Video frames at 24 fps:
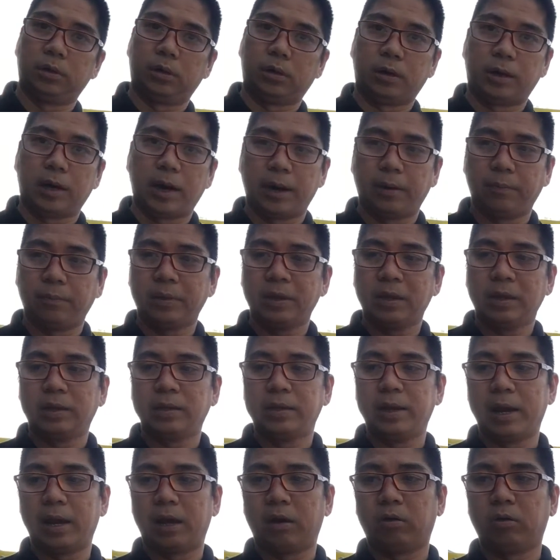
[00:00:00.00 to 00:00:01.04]
All right,
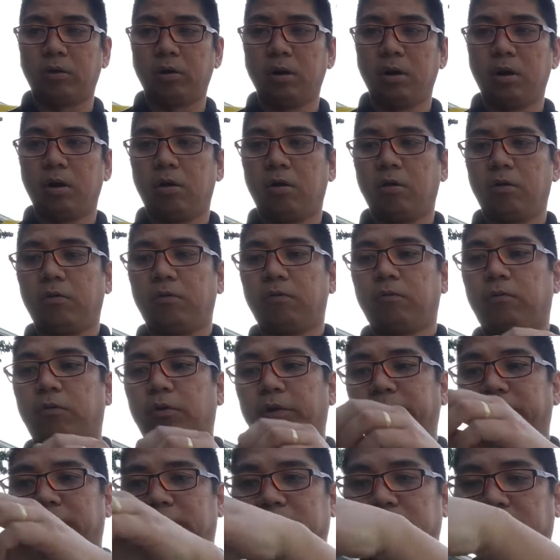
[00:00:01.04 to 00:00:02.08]
now
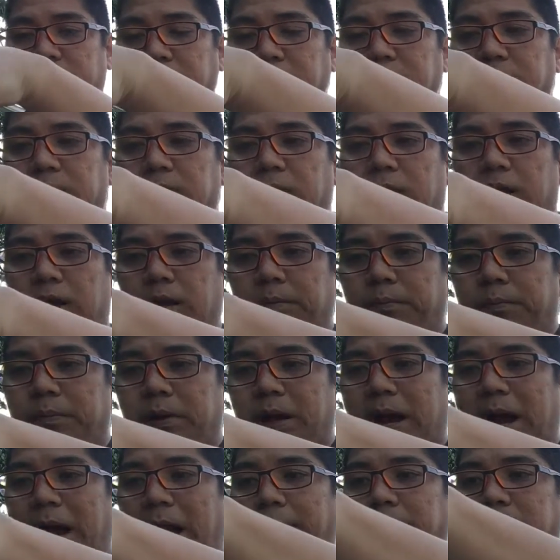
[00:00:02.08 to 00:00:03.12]
for the third cup,
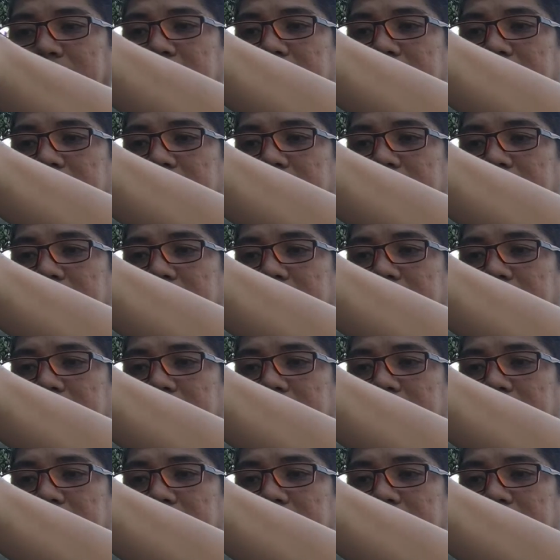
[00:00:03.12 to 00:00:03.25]
I'm